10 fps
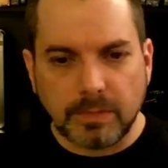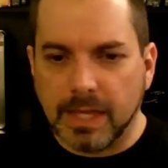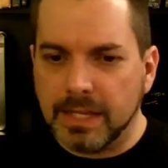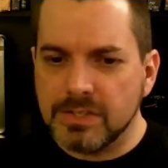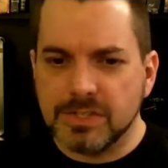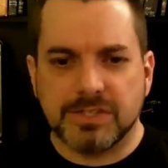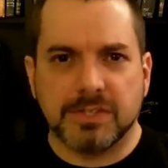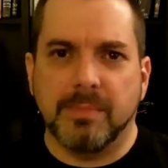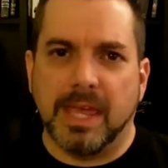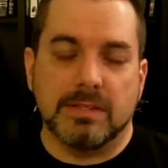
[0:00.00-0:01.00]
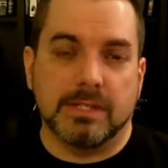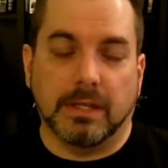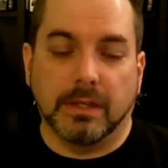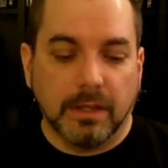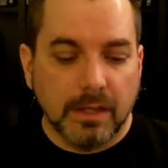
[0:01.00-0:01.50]
it's just
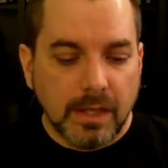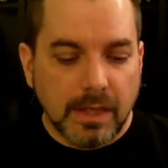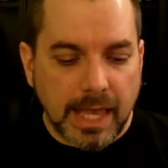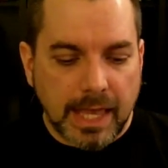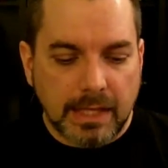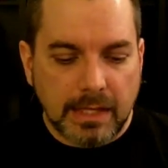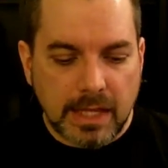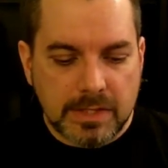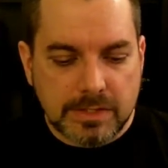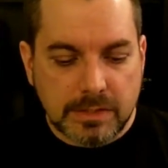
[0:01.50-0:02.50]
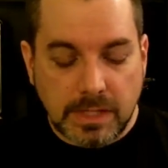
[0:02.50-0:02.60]
amazing. And it's